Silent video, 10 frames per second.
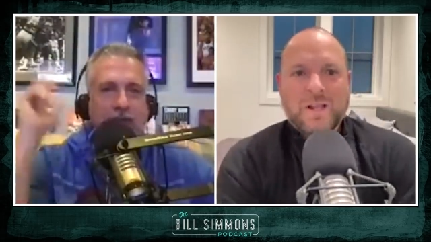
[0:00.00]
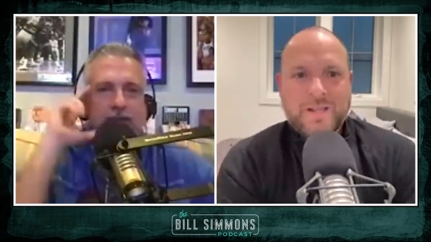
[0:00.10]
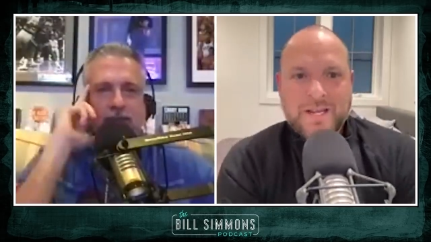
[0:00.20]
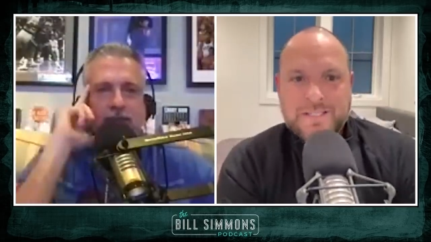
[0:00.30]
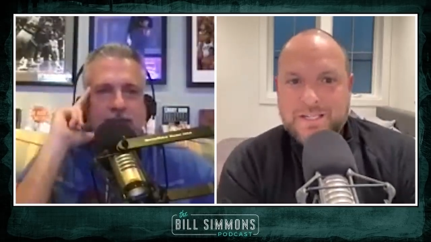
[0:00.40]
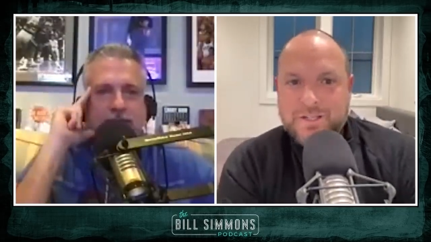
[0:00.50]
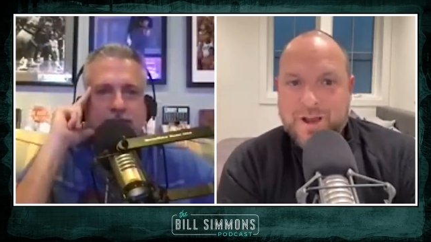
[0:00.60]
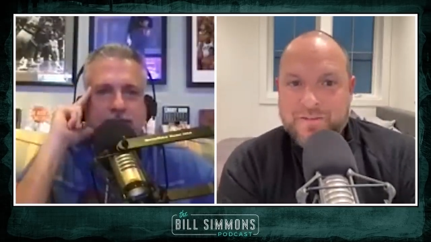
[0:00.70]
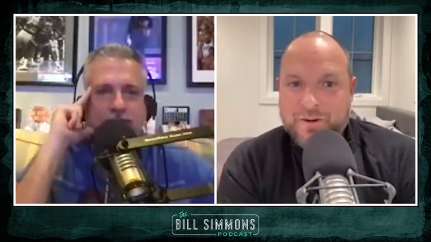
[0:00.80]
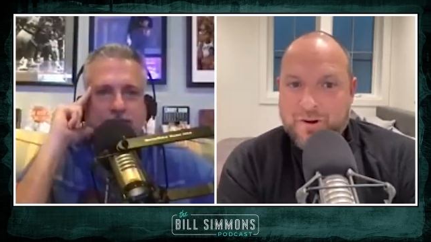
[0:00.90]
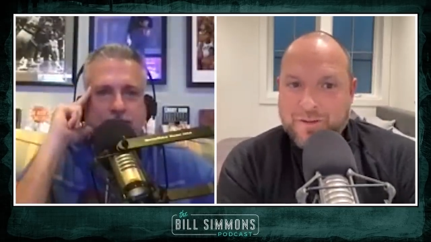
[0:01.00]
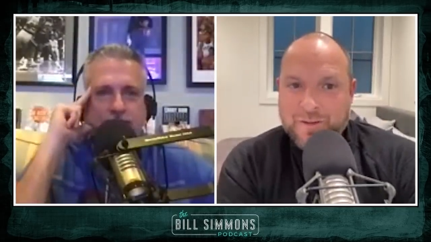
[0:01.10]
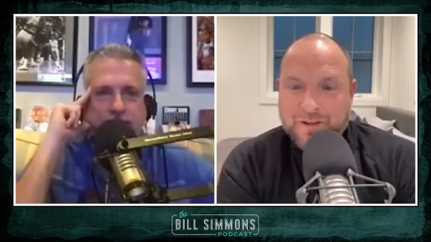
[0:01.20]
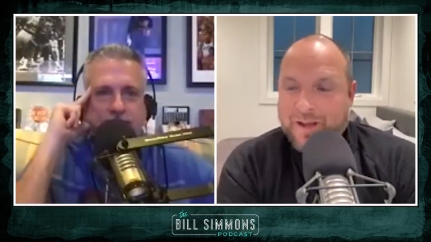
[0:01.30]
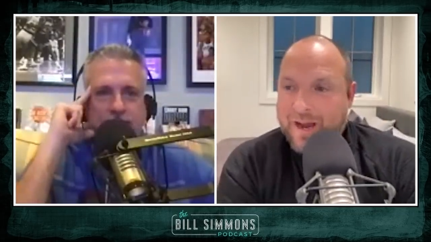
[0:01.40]
Speaker 1: 19, you have an
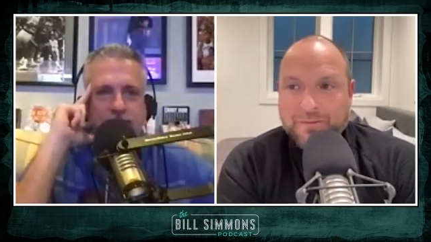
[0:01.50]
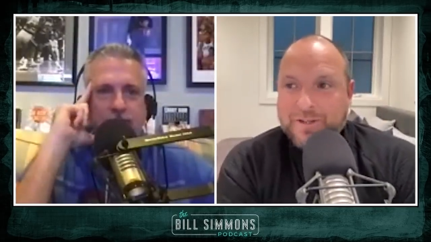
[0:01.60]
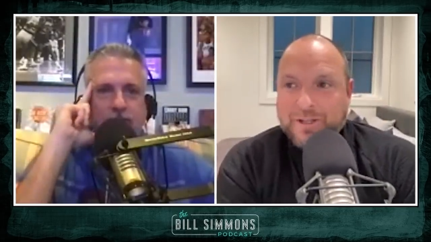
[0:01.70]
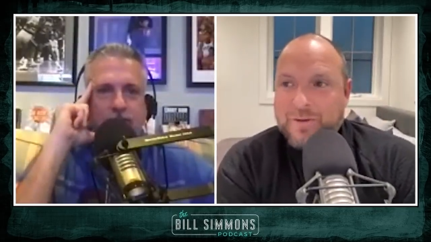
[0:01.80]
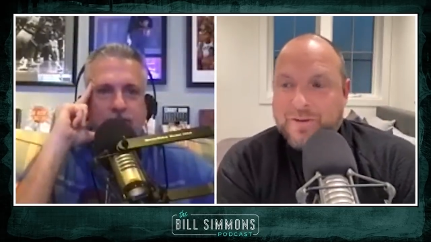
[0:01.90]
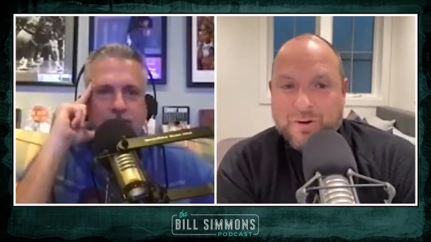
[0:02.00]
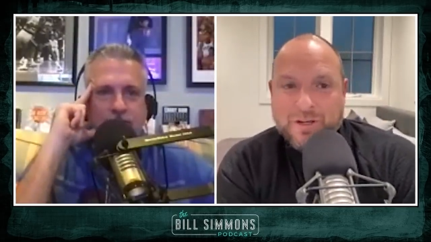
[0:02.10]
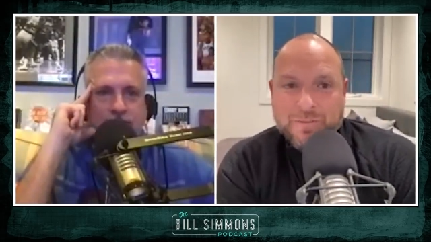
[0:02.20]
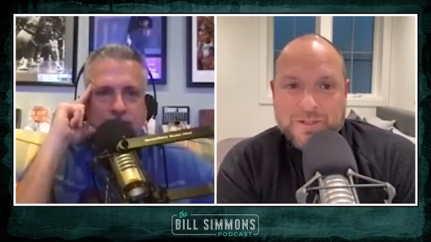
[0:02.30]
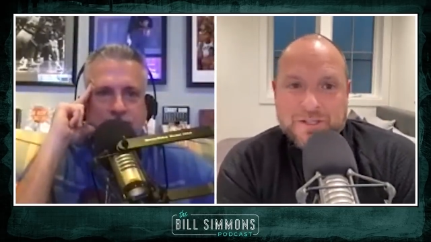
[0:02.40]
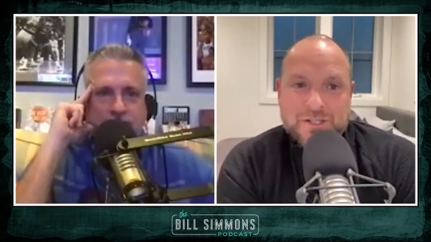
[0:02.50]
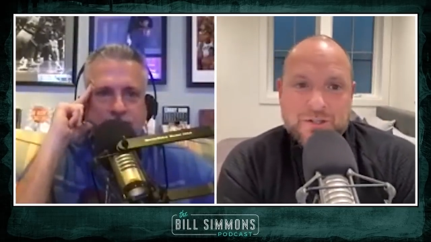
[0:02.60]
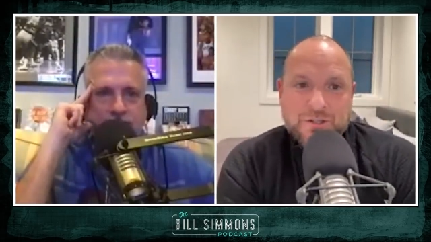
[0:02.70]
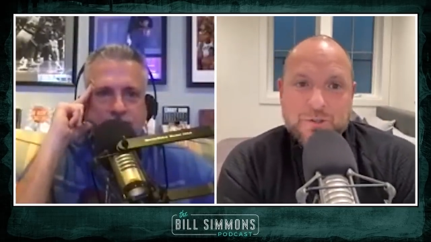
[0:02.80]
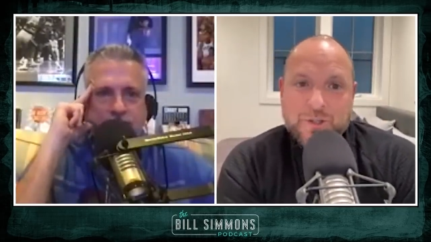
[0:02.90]
argument. I don't think you have an argument this
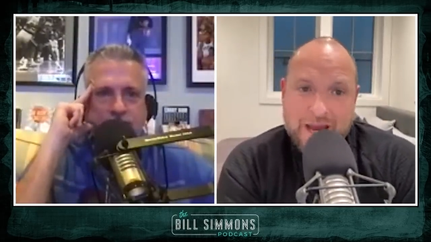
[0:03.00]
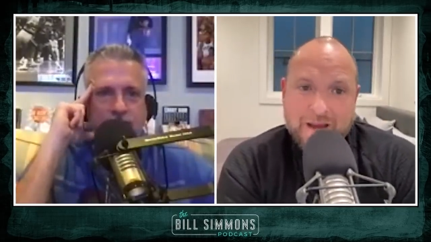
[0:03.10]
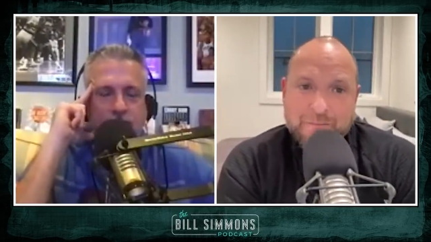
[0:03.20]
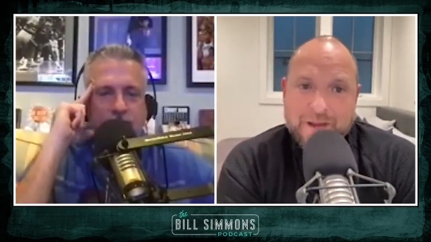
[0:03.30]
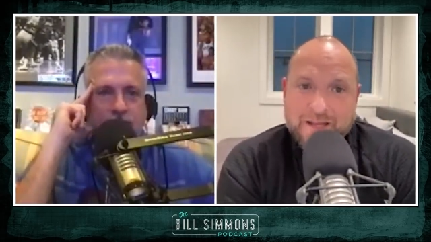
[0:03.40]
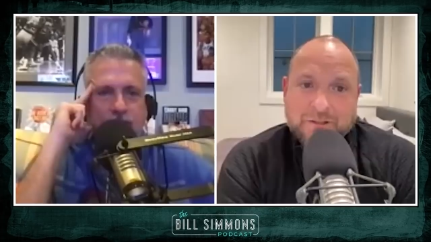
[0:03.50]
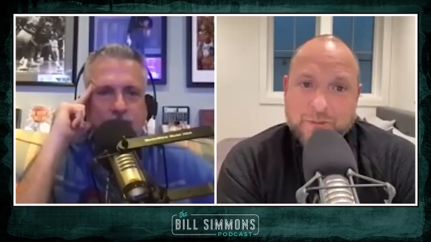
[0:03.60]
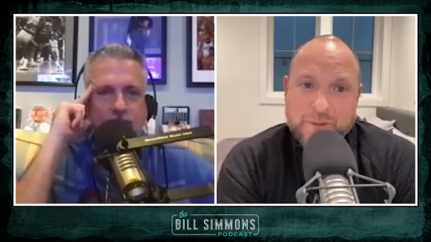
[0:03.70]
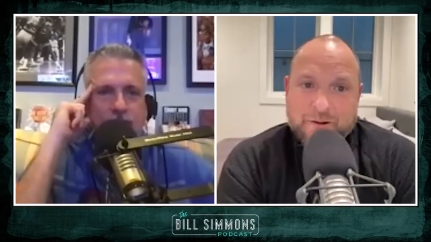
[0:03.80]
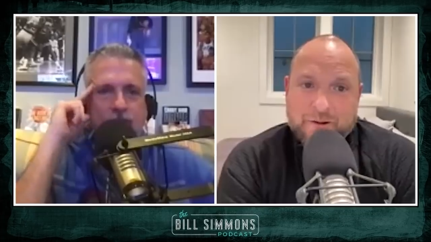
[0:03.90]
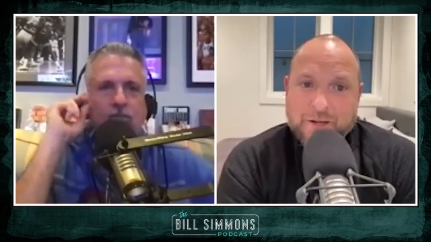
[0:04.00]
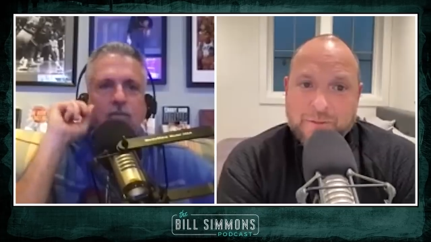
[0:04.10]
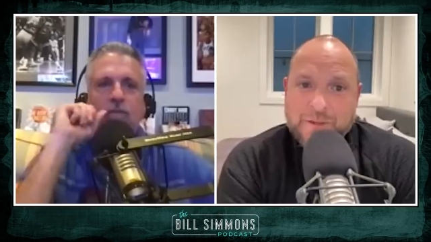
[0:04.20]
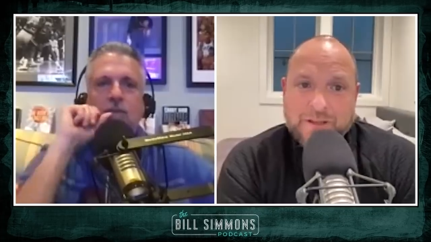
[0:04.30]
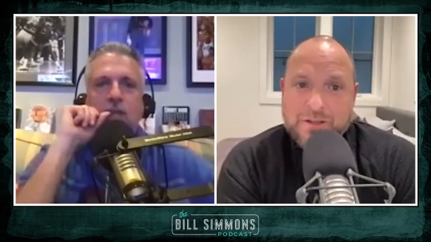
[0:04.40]
year. You can't make the Durant
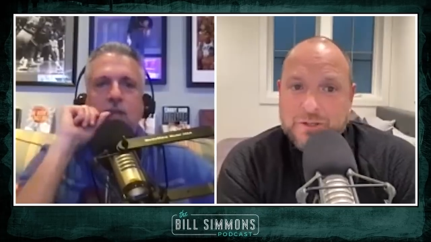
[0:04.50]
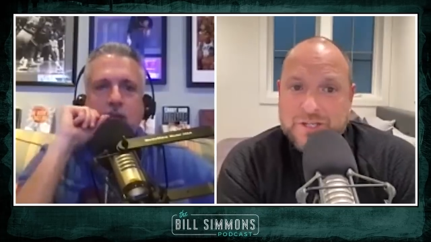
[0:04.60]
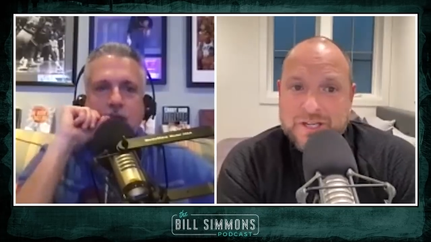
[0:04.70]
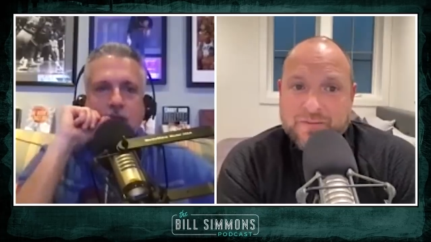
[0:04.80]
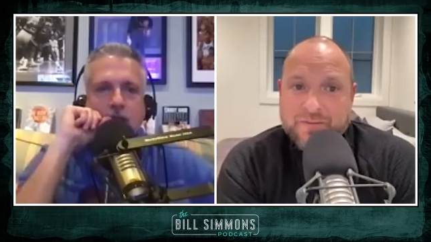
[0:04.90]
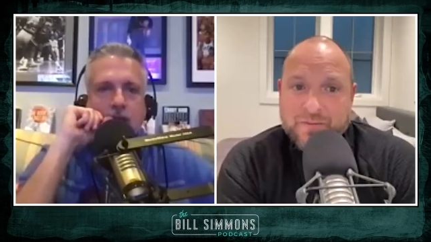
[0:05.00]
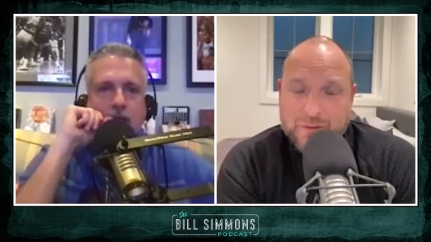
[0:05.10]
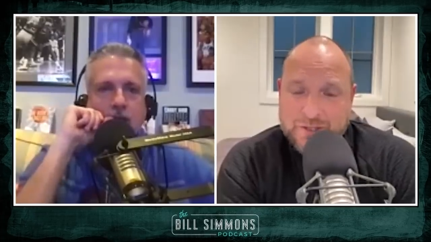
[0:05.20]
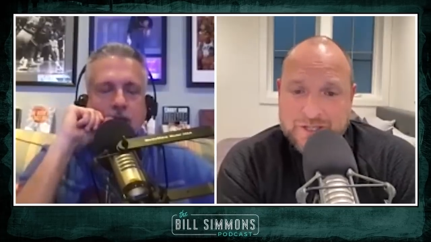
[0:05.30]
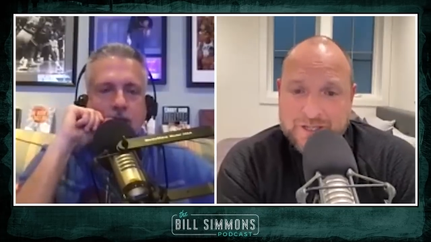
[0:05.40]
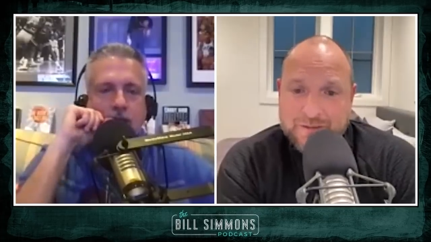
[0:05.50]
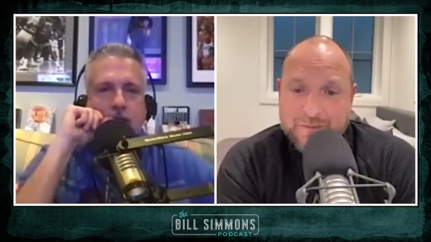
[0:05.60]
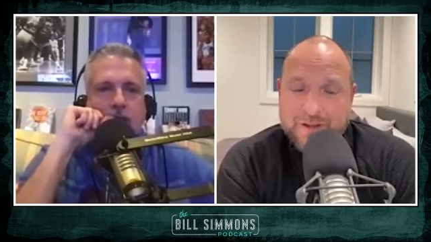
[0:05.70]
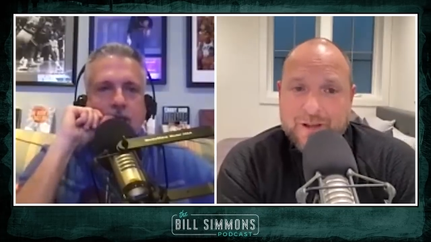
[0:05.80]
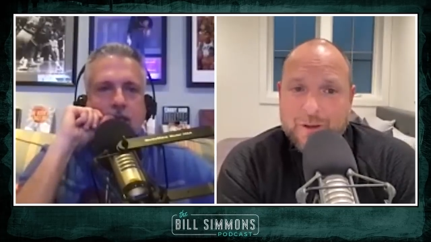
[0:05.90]
argument that you just did for first team
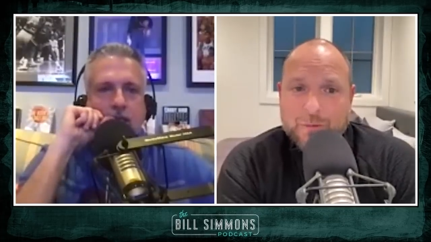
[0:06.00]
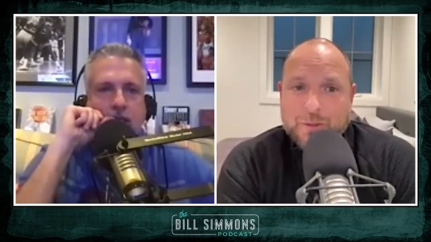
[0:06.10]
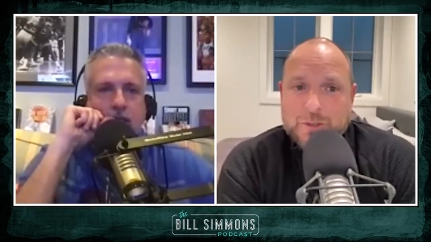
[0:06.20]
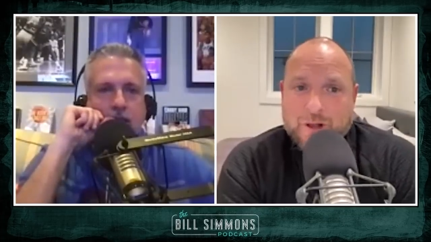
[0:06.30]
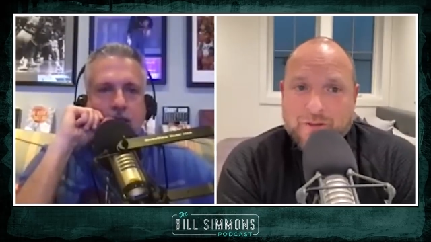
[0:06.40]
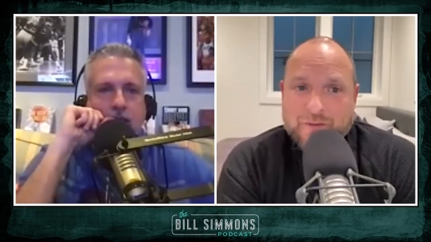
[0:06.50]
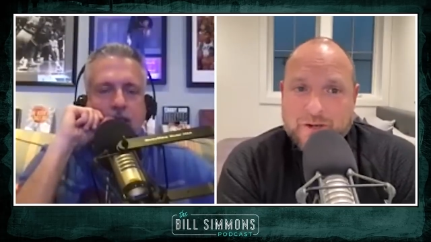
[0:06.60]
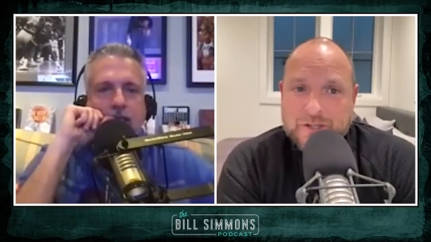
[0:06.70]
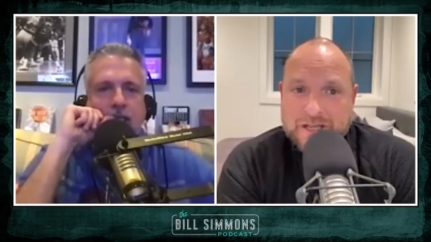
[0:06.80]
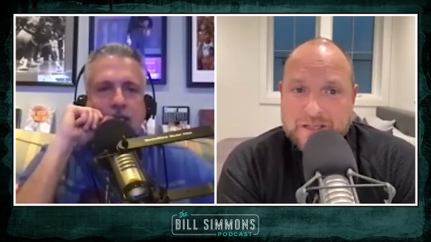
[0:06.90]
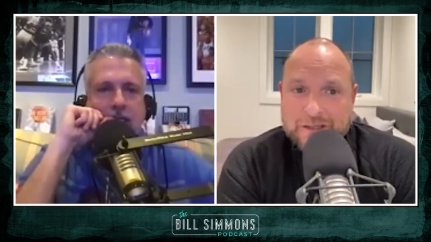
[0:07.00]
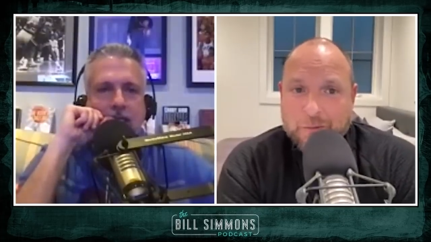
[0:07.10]
with those qualifiers. And then,